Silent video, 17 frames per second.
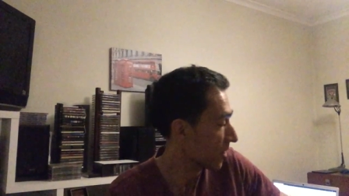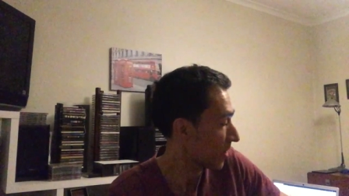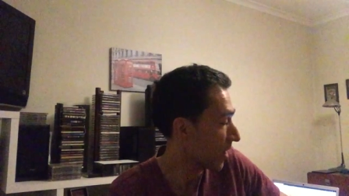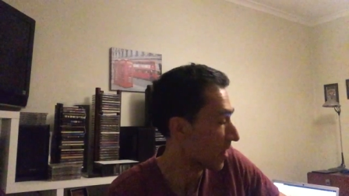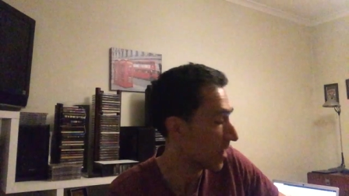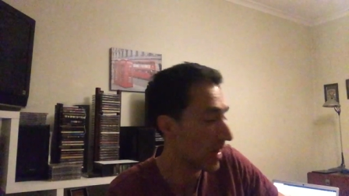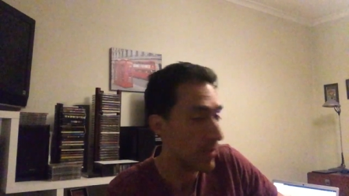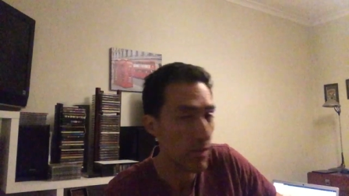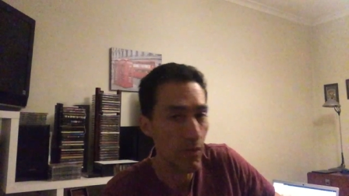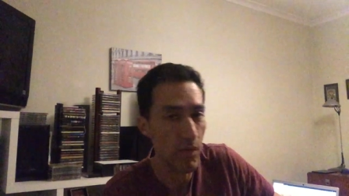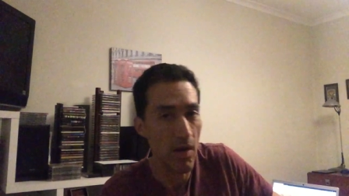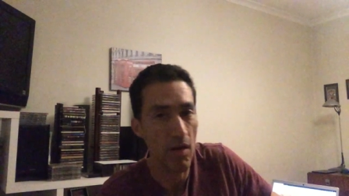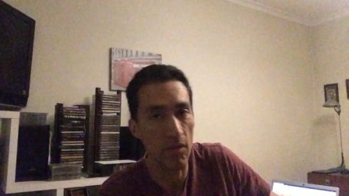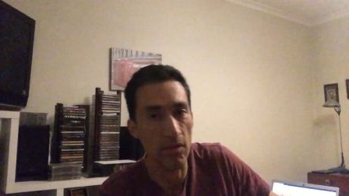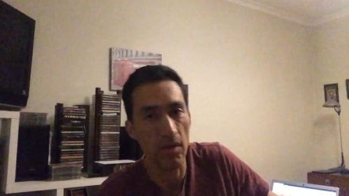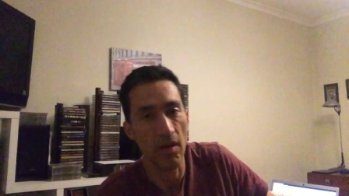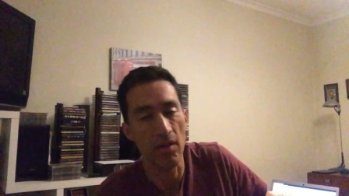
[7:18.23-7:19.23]
they come
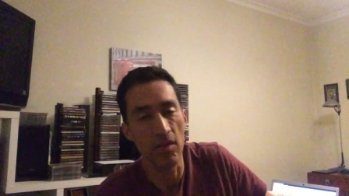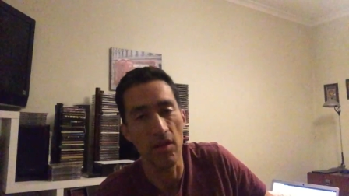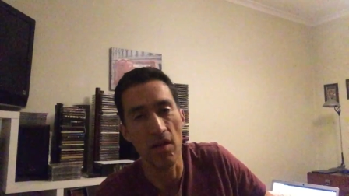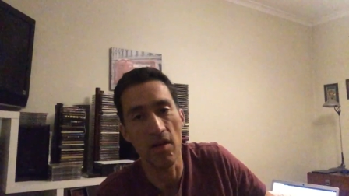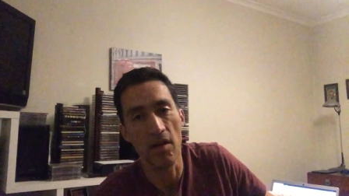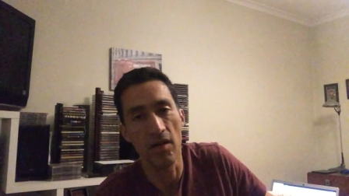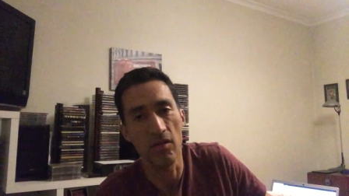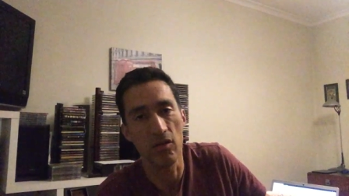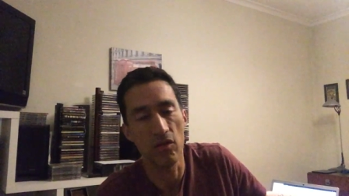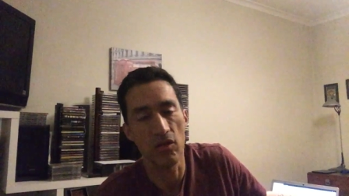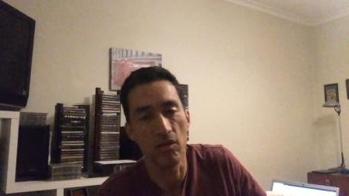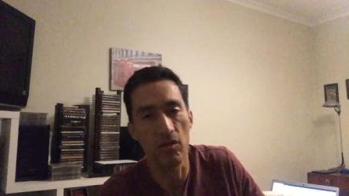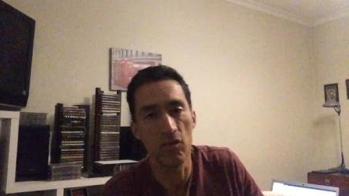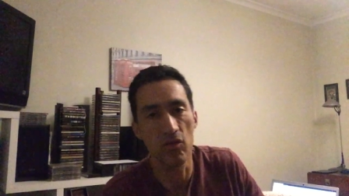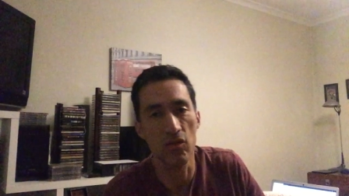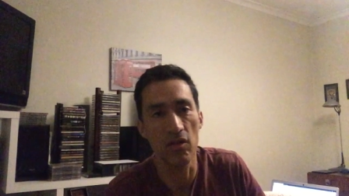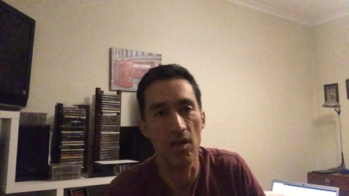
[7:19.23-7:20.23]
around and they are
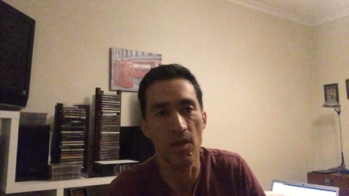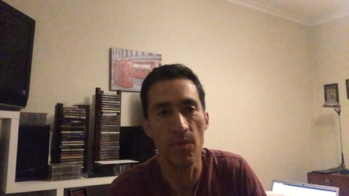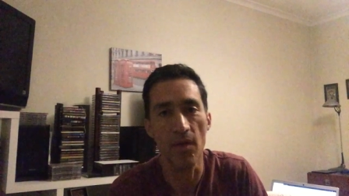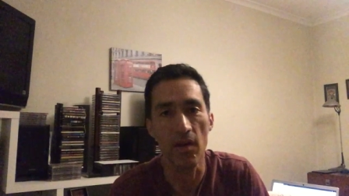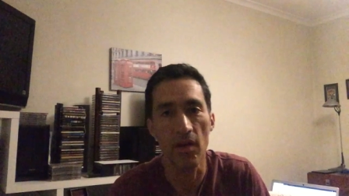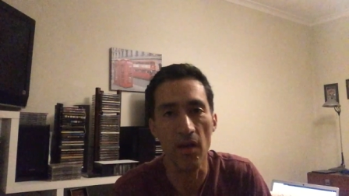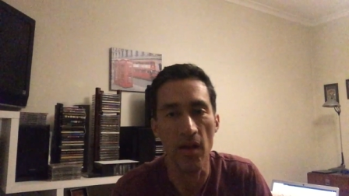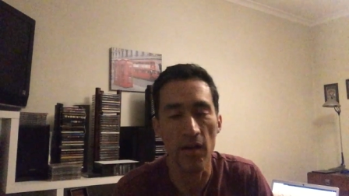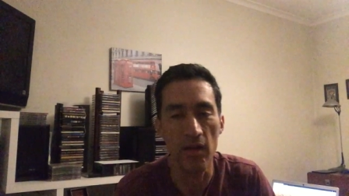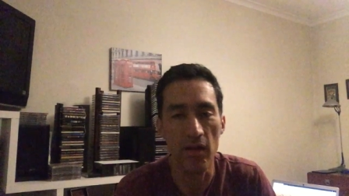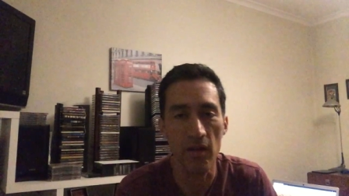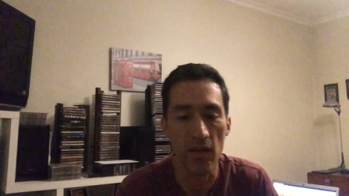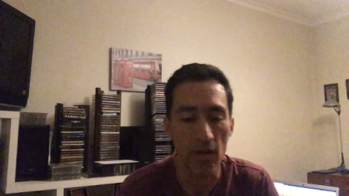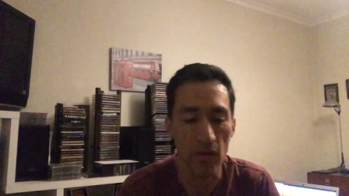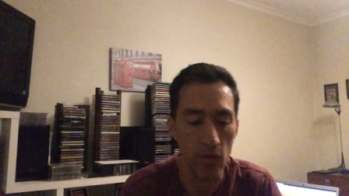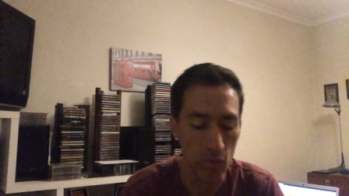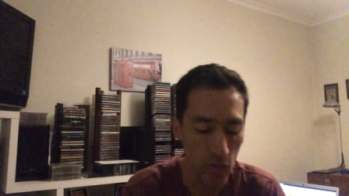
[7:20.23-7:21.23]
cheaper and in
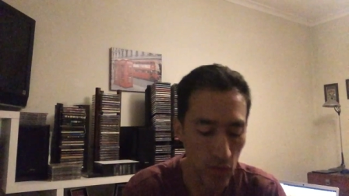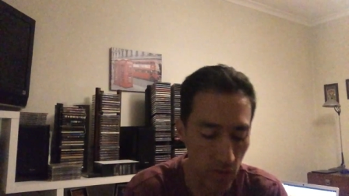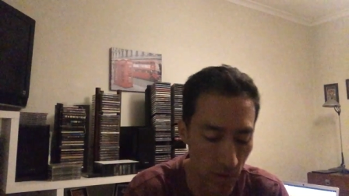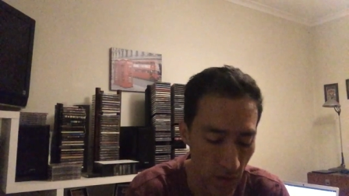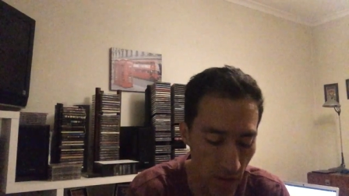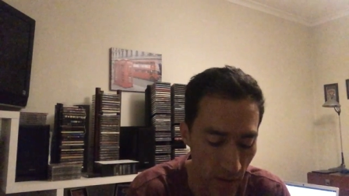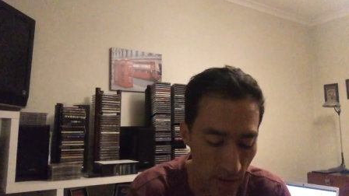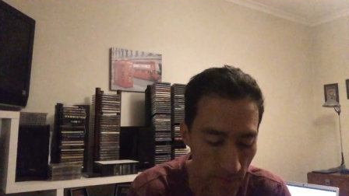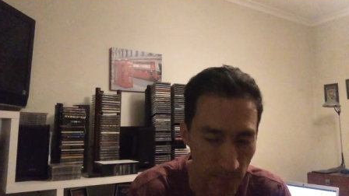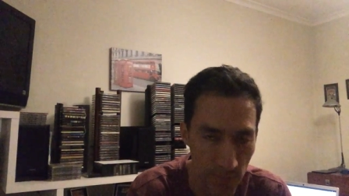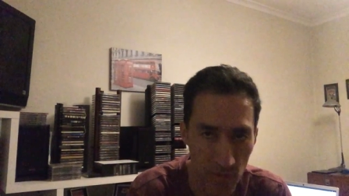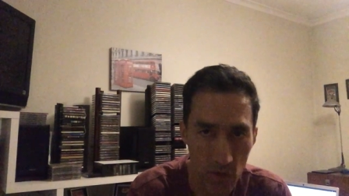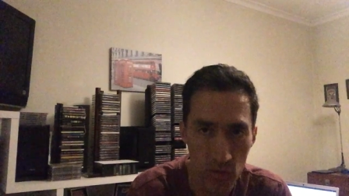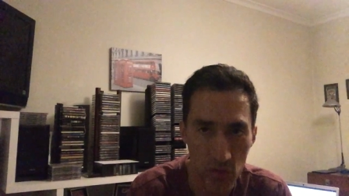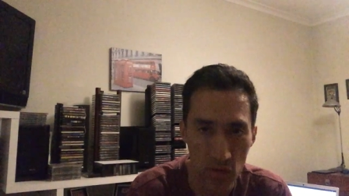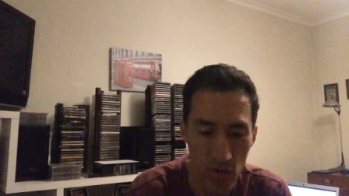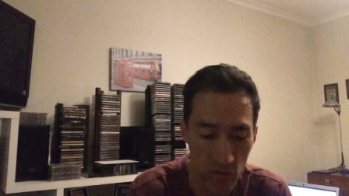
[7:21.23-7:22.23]
a good
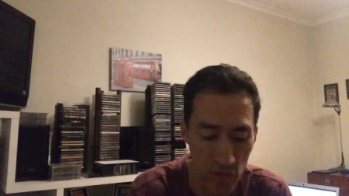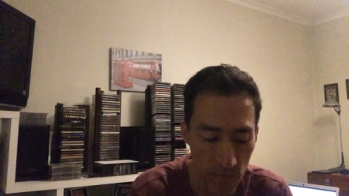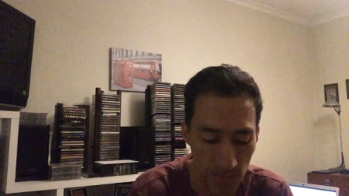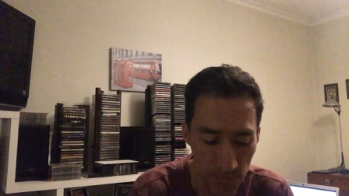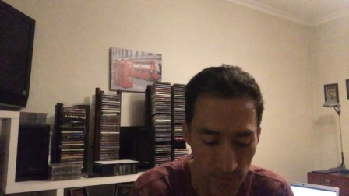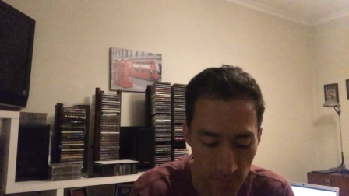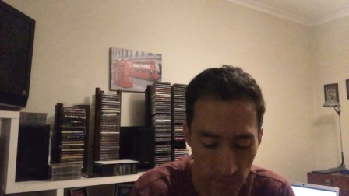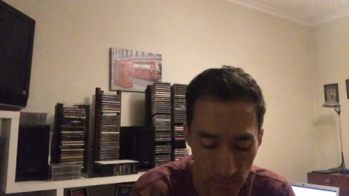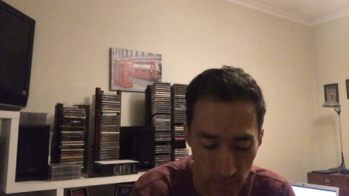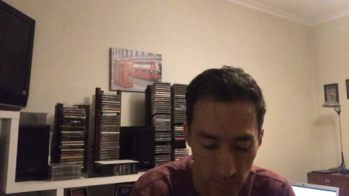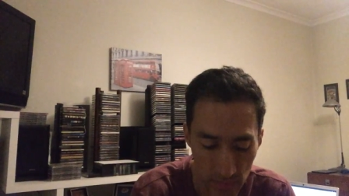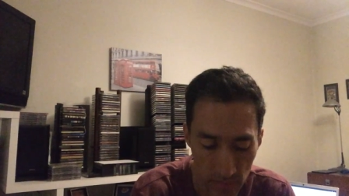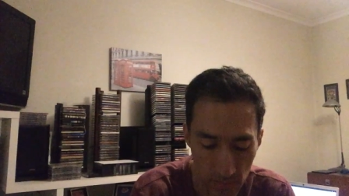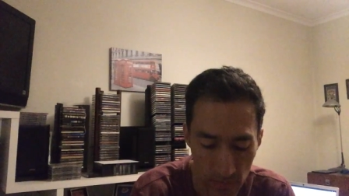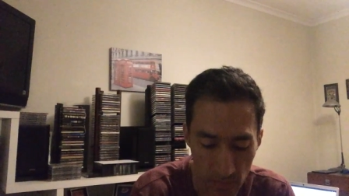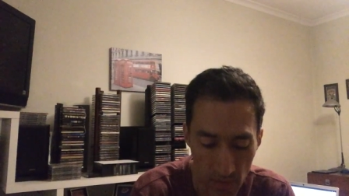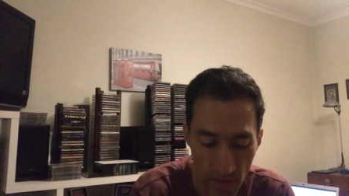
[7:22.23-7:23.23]
uh, condition.
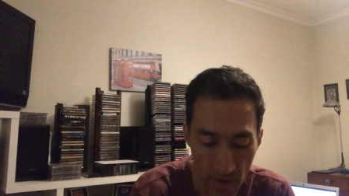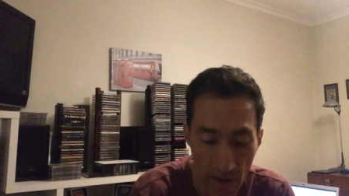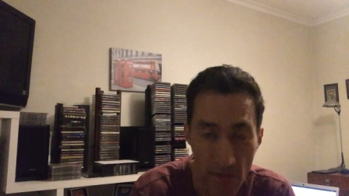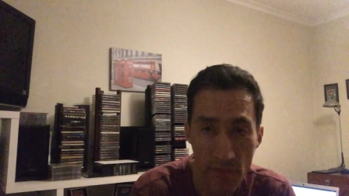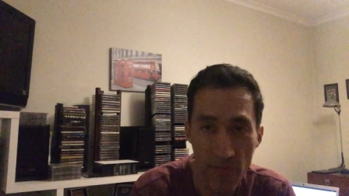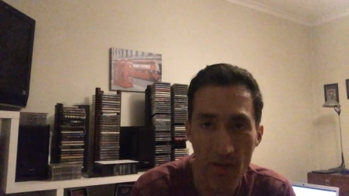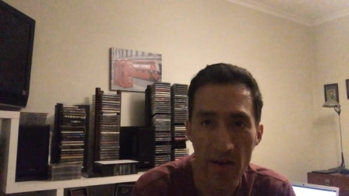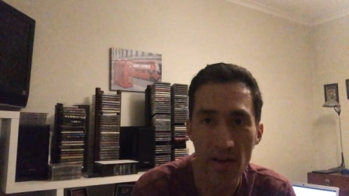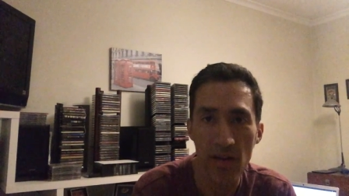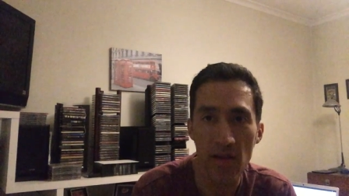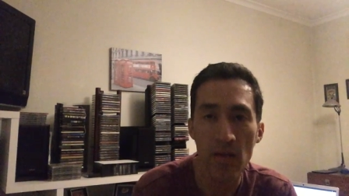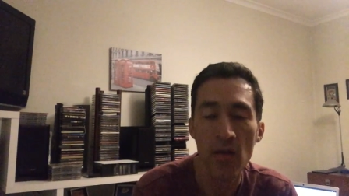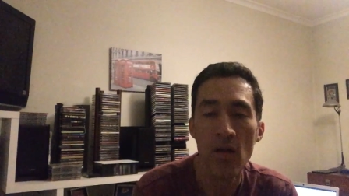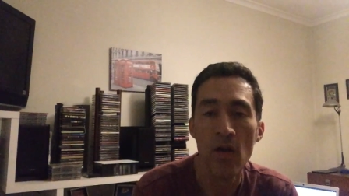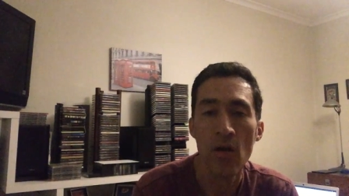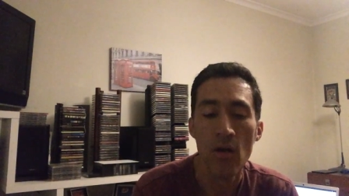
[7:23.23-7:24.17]
And finally,